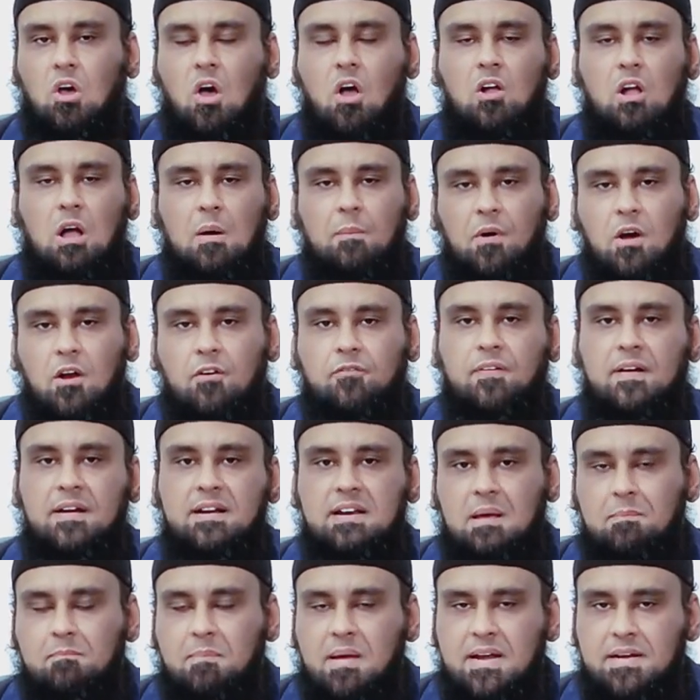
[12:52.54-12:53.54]
Talk about
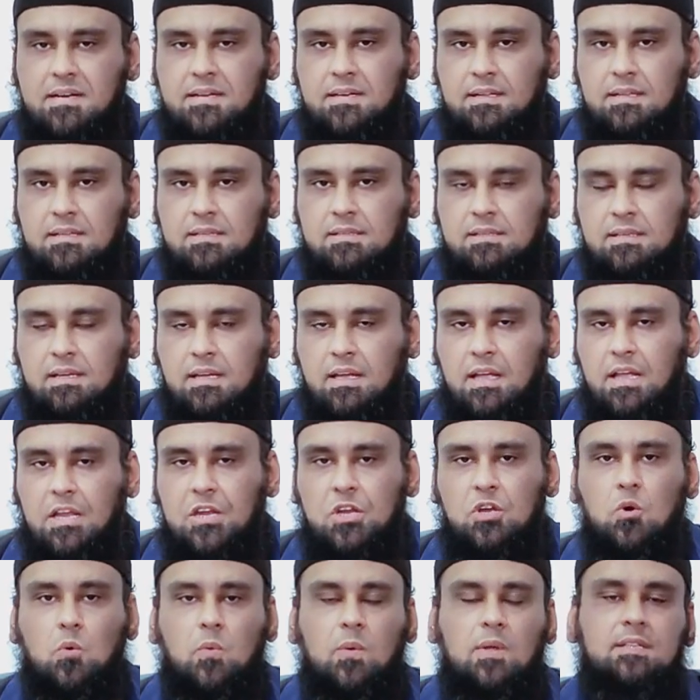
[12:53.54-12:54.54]
fundamentals,
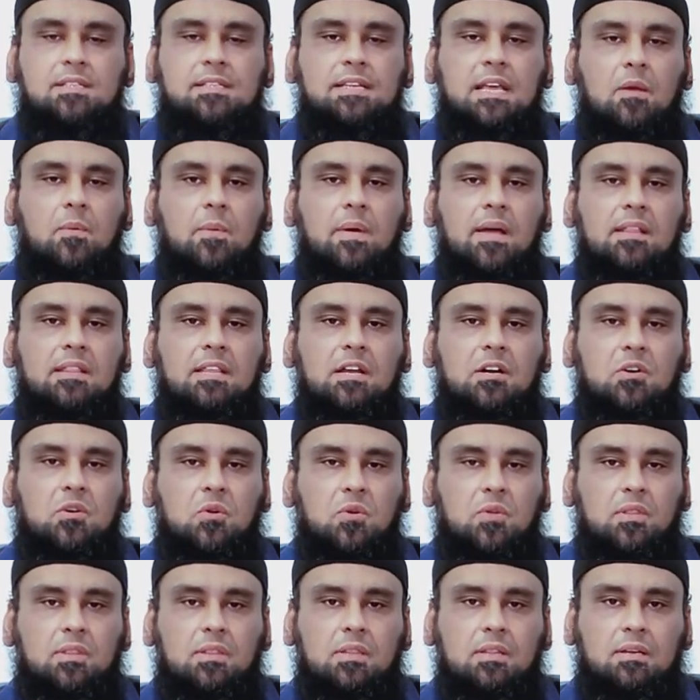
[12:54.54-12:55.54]
you will see where the
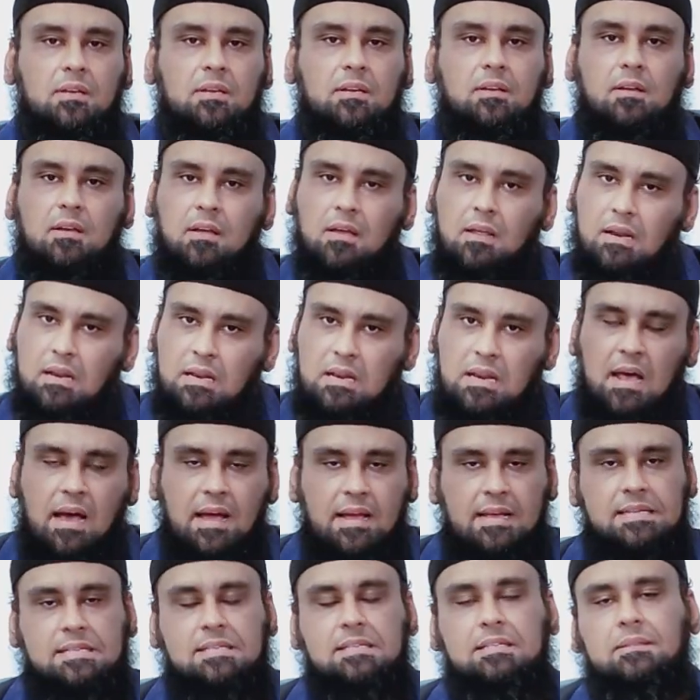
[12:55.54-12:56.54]
truth
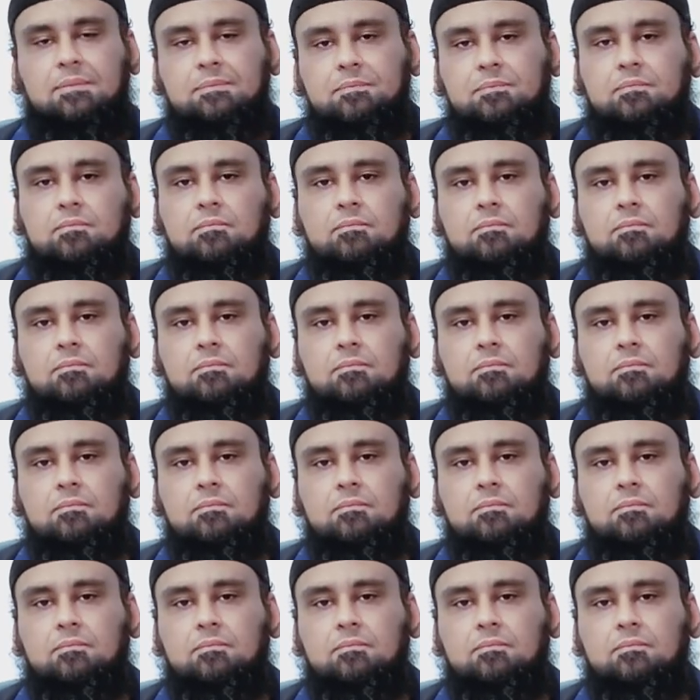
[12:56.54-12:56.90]
lies.